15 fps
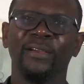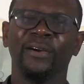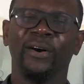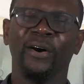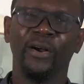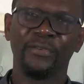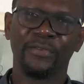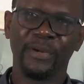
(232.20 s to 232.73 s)

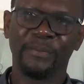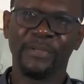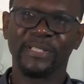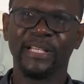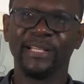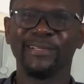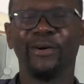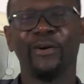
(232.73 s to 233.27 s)

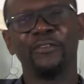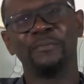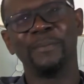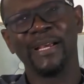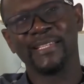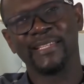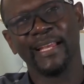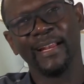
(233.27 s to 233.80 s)
100% of
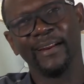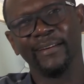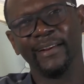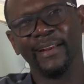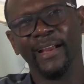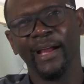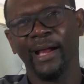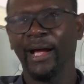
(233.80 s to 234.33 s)
my
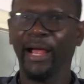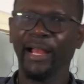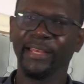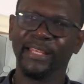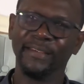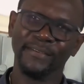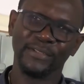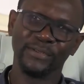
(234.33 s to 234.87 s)
salary
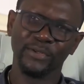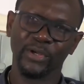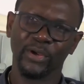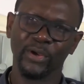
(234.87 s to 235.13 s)
and give it to the